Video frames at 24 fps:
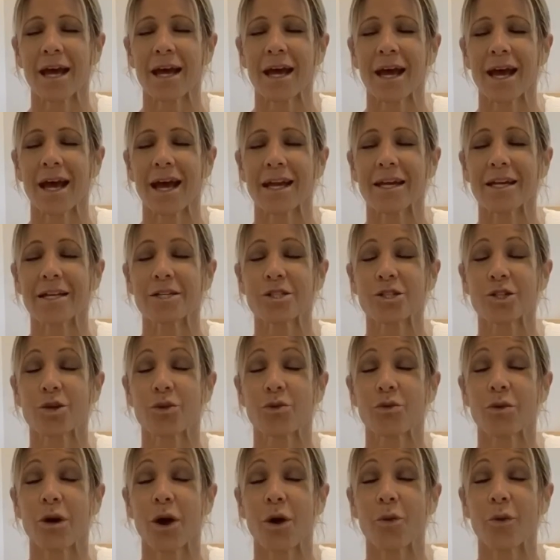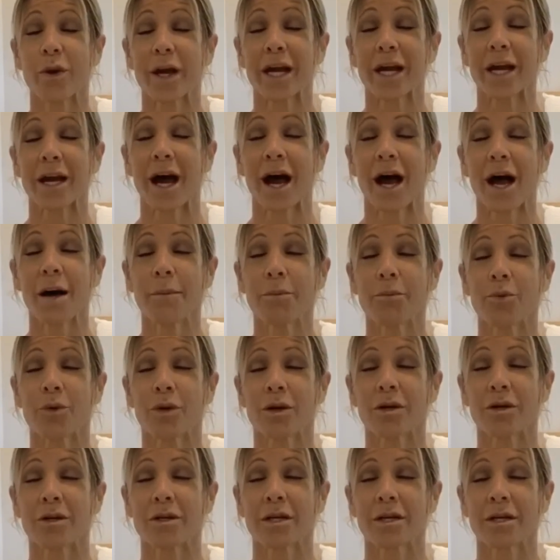head is growing
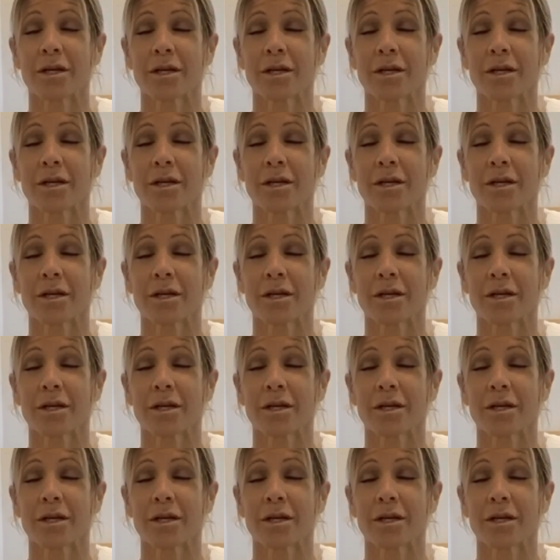upward